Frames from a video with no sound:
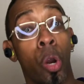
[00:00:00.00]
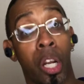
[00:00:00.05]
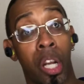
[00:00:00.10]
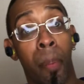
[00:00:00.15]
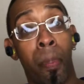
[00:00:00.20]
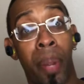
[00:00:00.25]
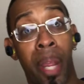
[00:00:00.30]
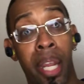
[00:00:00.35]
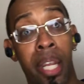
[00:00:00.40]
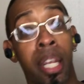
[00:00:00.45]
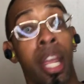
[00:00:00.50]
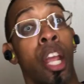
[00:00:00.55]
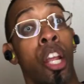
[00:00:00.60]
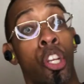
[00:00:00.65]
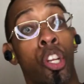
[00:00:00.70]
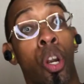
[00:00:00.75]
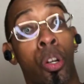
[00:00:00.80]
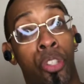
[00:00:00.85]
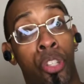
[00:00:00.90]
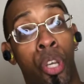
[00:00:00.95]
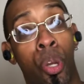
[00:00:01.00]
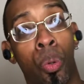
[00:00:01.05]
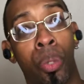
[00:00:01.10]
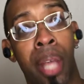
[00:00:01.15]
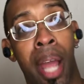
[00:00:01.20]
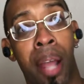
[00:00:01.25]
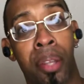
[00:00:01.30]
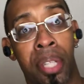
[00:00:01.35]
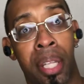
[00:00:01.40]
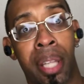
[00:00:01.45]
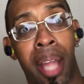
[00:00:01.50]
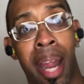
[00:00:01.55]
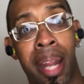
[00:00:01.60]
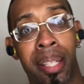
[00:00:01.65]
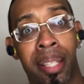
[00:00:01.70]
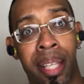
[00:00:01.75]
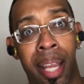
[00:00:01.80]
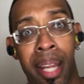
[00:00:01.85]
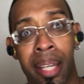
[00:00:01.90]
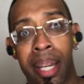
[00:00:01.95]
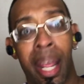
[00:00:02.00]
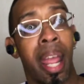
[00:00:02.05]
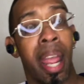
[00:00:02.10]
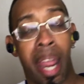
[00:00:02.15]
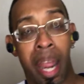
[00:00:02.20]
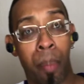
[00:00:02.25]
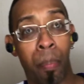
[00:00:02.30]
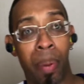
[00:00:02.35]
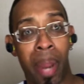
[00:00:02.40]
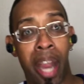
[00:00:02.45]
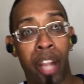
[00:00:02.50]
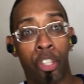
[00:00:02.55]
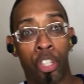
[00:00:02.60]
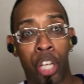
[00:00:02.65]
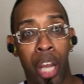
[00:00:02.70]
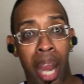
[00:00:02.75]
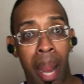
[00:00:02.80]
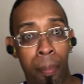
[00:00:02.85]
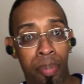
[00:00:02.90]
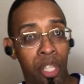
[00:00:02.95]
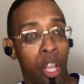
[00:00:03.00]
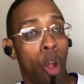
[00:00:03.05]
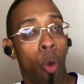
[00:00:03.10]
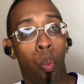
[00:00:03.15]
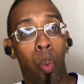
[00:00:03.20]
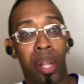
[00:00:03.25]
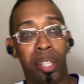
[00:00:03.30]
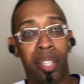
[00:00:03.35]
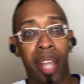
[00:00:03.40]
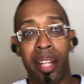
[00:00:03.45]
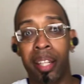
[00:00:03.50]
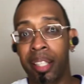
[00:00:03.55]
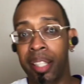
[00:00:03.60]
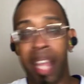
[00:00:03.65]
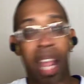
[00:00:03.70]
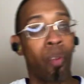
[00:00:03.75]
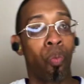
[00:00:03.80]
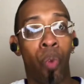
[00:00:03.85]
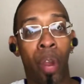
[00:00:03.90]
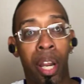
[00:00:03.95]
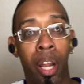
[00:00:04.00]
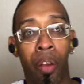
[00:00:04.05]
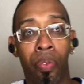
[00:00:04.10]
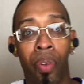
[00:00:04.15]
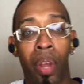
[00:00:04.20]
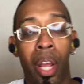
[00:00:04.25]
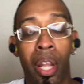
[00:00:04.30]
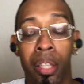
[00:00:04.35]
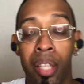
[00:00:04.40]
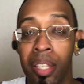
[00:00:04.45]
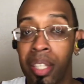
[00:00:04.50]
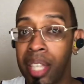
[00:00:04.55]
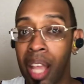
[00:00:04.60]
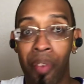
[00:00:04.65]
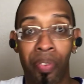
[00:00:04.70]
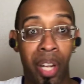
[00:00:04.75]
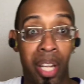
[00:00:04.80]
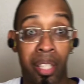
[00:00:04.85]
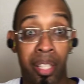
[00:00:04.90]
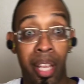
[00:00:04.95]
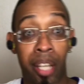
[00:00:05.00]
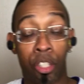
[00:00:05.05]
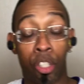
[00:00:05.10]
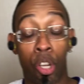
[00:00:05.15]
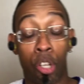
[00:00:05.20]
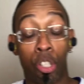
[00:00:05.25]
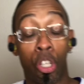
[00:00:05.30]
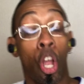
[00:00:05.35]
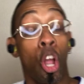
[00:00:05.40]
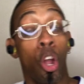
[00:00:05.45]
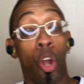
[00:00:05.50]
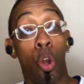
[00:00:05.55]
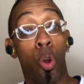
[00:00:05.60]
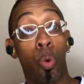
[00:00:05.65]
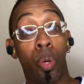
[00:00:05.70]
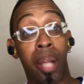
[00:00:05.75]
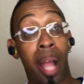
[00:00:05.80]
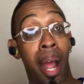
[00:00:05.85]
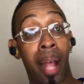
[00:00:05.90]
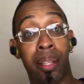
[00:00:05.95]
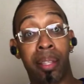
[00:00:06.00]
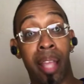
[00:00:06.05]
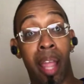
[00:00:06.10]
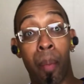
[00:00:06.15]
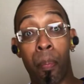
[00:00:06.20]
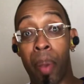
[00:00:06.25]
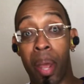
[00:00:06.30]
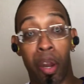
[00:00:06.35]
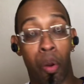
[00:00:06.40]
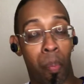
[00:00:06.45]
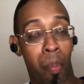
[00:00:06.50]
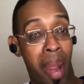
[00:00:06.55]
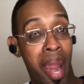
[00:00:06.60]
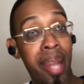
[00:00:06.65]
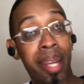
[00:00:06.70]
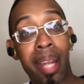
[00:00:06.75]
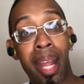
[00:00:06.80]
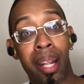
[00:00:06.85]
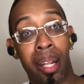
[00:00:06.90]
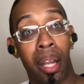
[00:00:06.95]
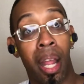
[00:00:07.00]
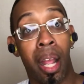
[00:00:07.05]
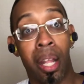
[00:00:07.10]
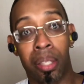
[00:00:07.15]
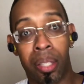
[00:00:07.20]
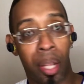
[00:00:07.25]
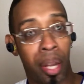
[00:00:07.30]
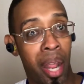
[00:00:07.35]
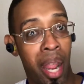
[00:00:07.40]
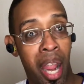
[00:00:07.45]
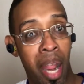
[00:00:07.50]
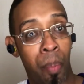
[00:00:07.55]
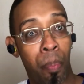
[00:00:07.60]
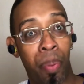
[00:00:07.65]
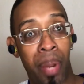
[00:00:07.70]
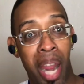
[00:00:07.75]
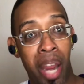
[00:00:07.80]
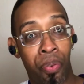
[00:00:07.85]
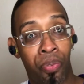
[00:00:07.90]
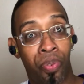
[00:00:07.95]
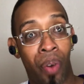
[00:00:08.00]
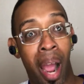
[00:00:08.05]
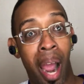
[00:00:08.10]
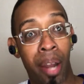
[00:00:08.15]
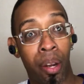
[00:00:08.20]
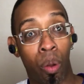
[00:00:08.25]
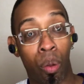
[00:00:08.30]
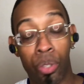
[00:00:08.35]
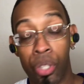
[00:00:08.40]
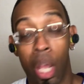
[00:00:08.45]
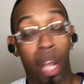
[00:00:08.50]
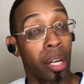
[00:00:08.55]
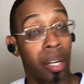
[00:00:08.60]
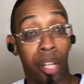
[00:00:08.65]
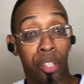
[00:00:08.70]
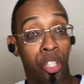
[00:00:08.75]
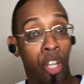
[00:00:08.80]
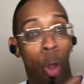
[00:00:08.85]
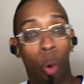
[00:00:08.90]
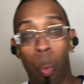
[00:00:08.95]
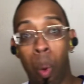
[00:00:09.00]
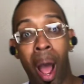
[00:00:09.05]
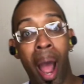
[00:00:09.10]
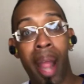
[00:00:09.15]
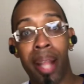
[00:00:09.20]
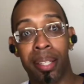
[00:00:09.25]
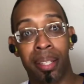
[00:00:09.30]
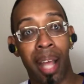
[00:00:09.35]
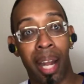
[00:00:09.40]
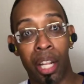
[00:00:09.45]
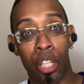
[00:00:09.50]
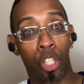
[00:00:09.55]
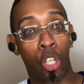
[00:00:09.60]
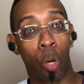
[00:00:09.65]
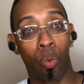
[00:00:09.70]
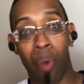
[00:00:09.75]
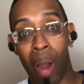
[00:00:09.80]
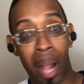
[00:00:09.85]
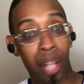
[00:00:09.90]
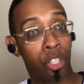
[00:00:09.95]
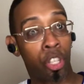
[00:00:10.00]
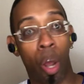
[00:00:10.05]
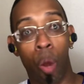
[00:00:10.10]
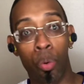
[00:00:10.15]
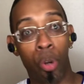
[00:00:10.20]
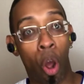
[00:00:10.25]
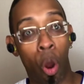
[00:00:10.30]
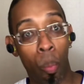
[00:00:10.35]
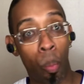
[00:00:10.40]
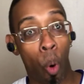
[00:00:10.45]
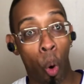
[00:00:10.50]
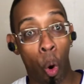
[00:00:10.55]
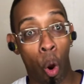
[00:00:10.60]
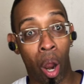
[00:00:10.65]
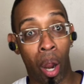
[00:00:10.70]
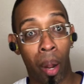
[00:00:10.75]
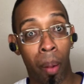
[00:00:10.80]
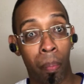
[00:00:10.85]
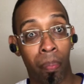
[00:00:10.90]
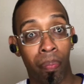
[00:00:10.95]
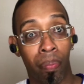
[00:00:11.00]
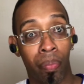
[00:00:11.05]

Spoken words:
are going to be your 2019 NBA champs once they get rid of the 76ers, who goddamn better make it to the NBA Finals, because Kawhi's not in Toronto no more.